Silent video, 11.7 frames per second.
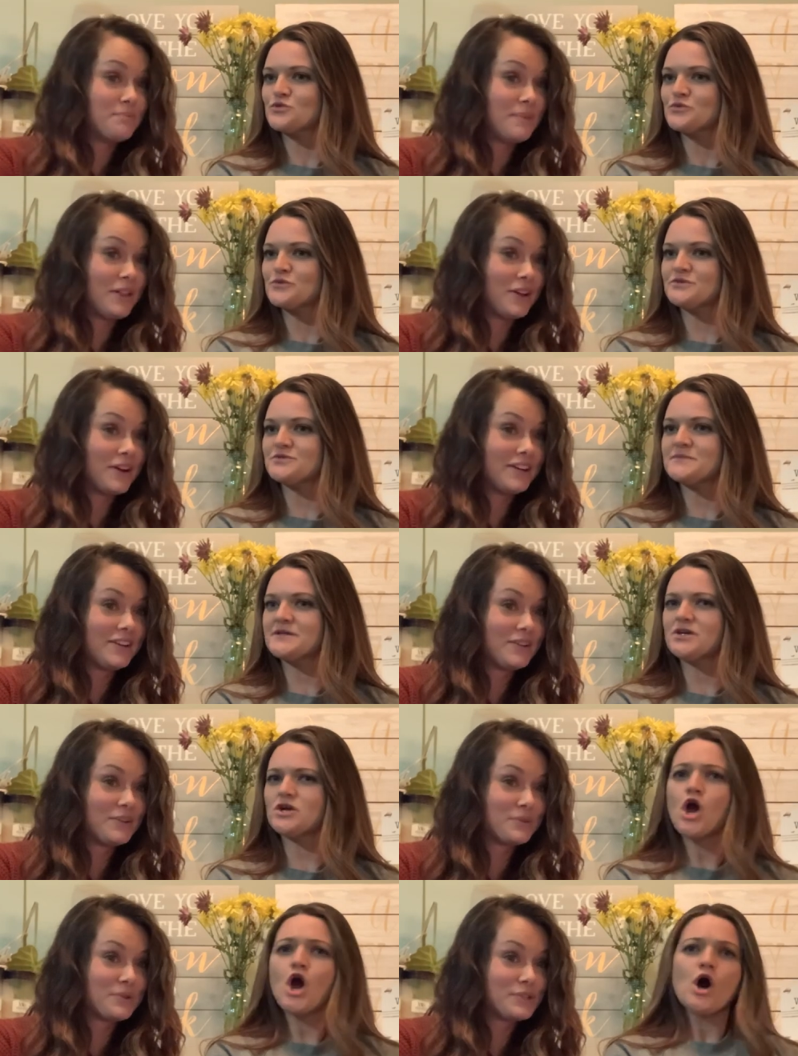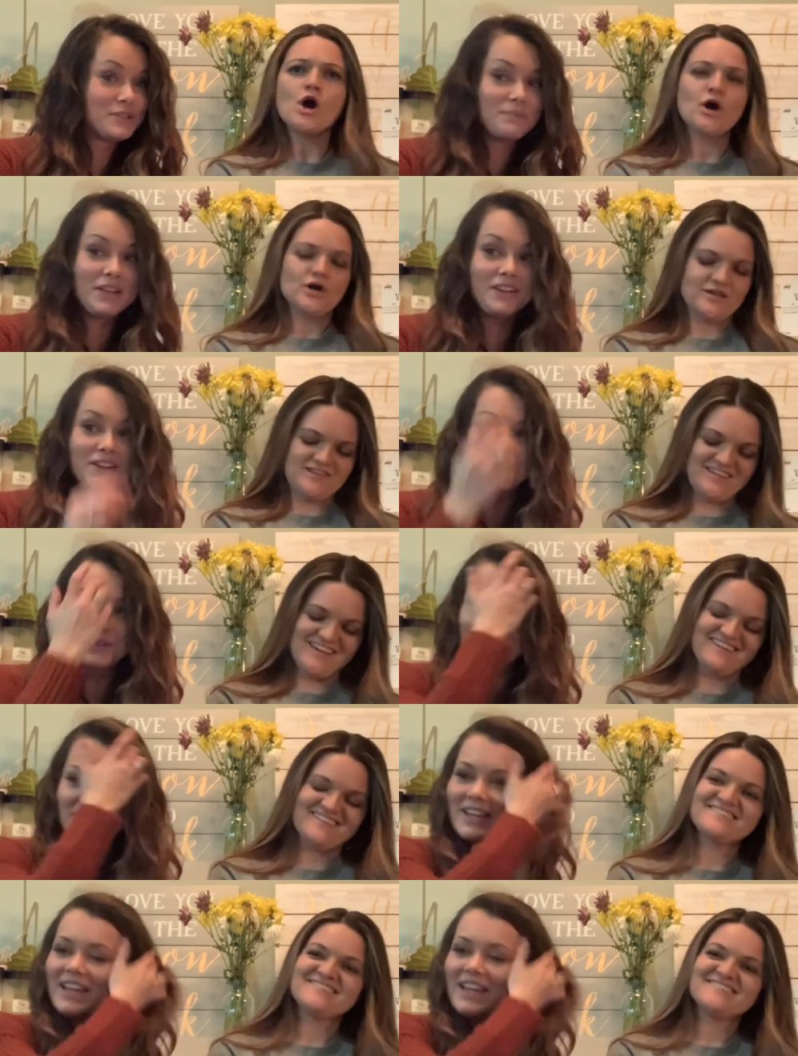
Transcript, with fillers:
Speaker 1: Miller. Ruiz Miller. Ruiz Miller. Yes.